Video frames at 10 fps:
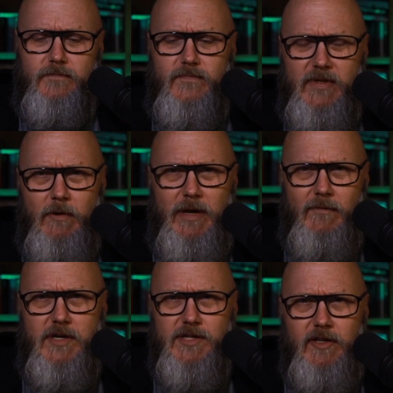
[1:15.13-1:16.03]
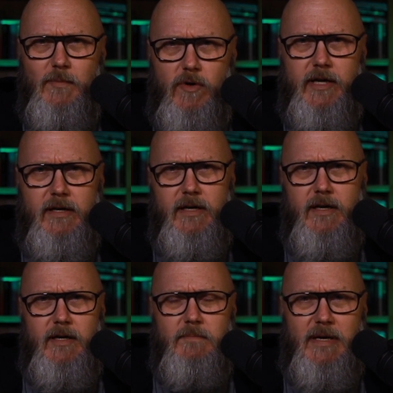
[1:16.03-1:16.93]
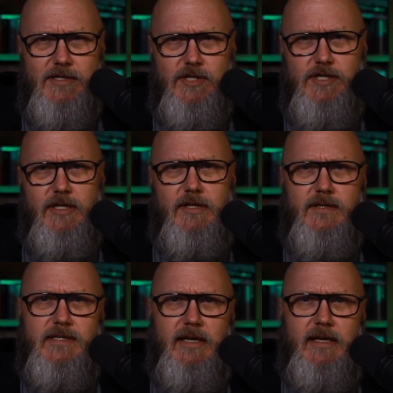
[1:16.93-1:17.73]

and we have our Sunday morning messages